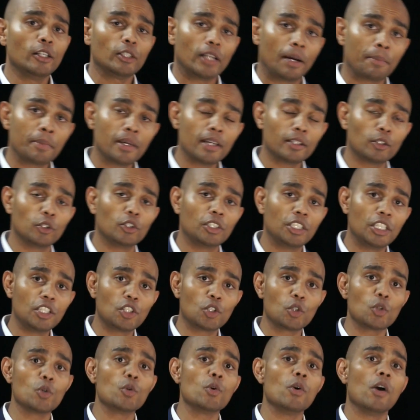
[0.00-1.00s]
I'm here to
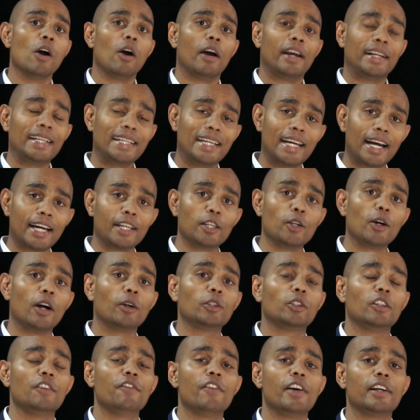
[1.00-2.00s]
teach you and guide you
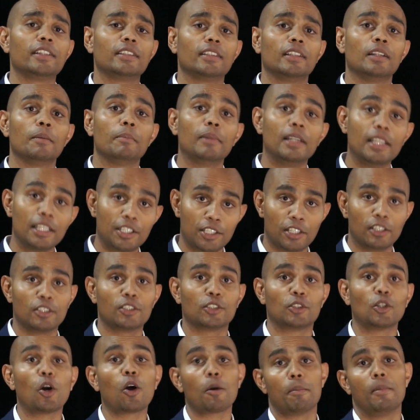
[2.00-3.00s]
how to invest in the Malaysian
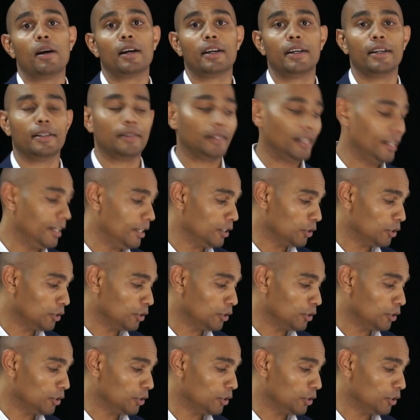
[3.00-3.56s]
stock market.